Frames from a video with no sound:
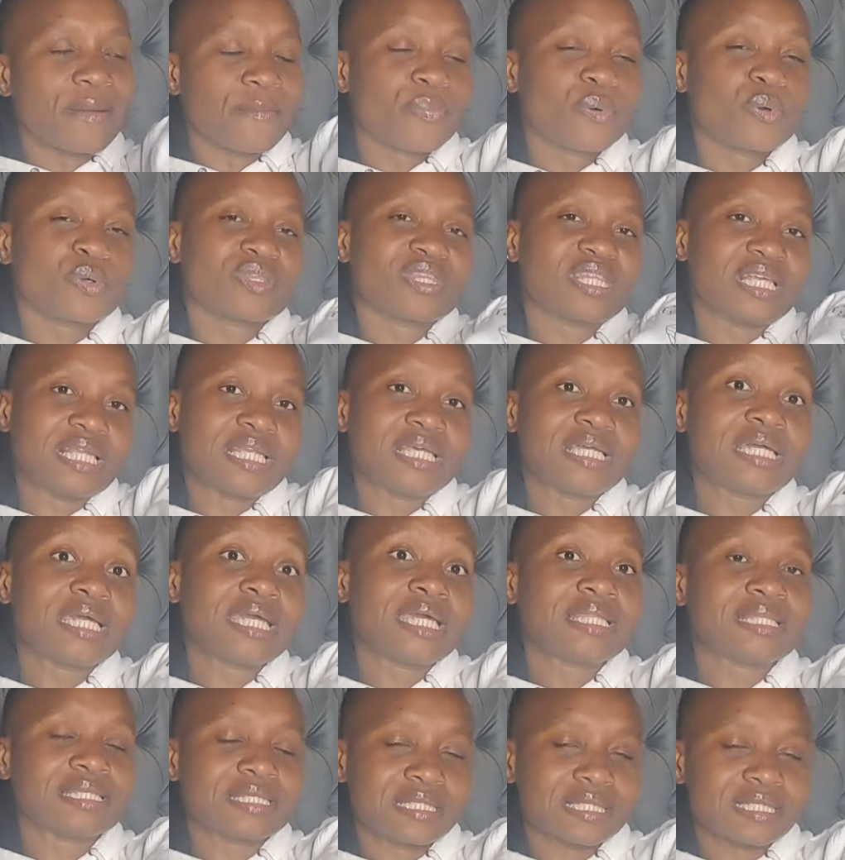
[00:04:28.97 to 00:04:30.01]
put the link
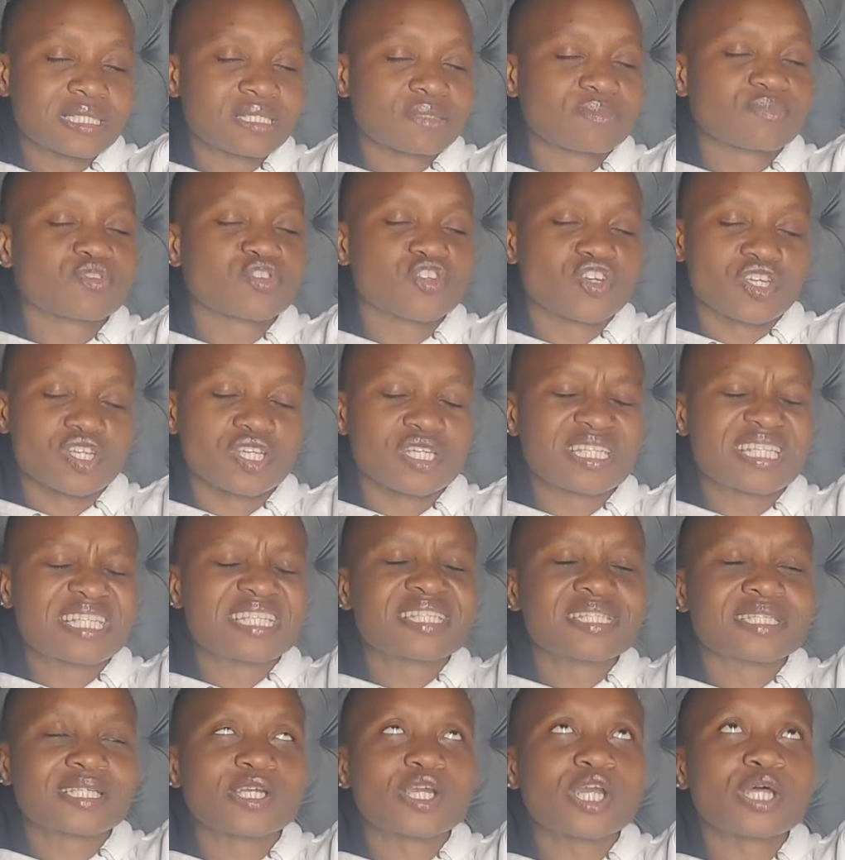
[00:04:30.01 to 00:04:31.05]
in the
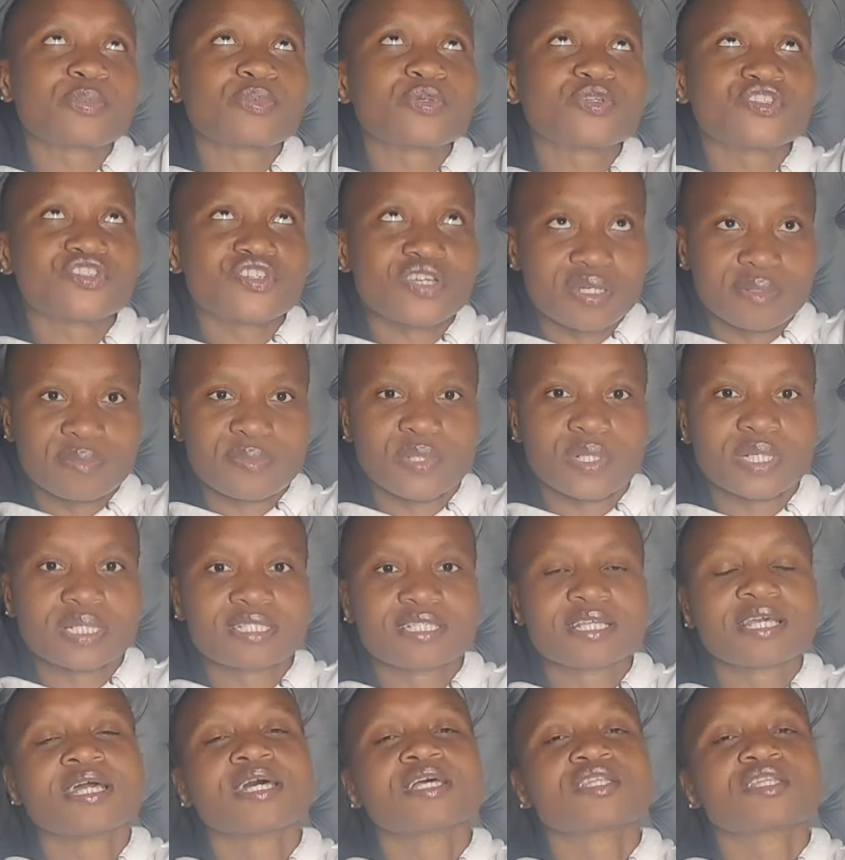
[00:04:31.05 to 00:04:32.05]
description box